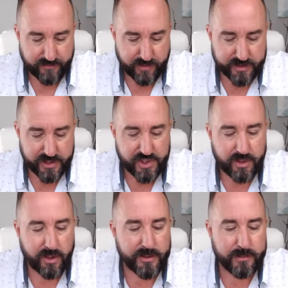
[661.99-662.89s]
friend
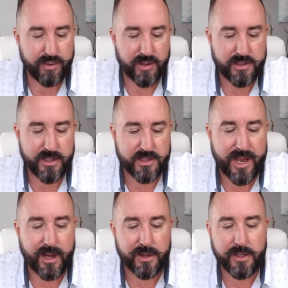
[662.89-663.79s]
Charlene Burke says,
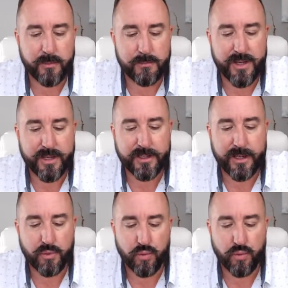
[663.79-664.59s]
how do you mitigate